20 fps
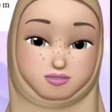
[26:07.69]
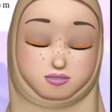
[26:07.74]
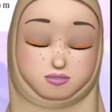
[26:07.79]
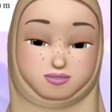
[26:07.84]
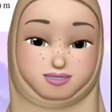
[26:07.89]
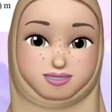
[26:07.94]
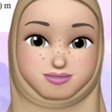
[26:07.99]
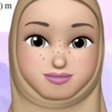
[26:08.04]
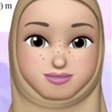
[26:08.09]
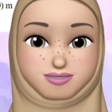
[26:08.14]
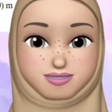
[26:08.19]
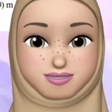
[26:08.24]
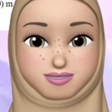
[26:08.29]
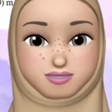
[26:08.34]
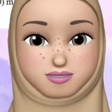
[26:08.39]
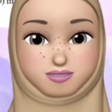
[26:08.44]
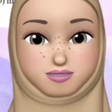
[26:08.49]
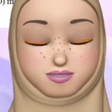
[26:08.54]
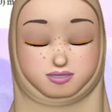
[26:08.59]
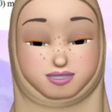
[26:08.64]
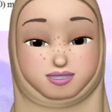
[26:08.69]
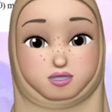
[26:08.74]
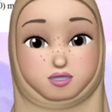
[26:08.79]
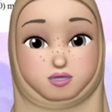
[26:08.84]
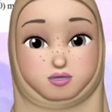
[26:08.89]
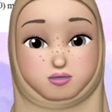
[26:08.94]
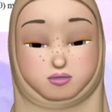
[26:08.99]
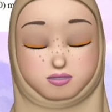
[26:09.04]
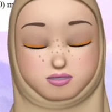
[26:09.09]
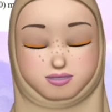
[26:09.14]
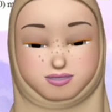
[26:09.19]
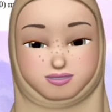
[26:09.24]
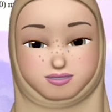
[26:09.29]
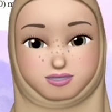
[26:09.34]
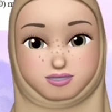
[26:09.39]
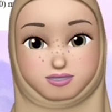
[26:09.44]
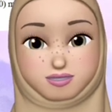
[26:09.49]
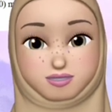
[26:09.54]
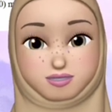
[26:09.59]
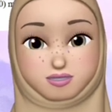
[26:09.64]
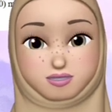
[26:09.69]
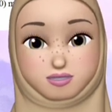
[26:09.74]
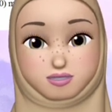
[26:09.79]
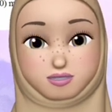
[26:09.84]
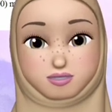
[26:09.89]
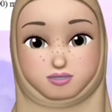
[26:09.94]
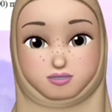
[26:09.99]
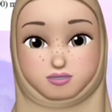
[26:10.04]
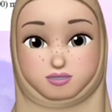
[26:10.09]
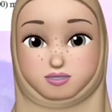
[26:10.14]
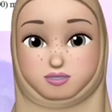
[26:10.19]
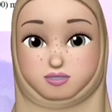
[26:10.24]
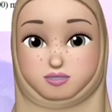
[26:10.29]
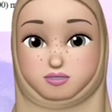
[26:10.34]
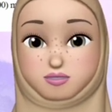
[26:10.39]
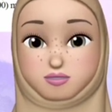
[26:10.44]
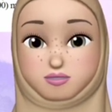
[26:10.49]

So you have to choose the route from the diagram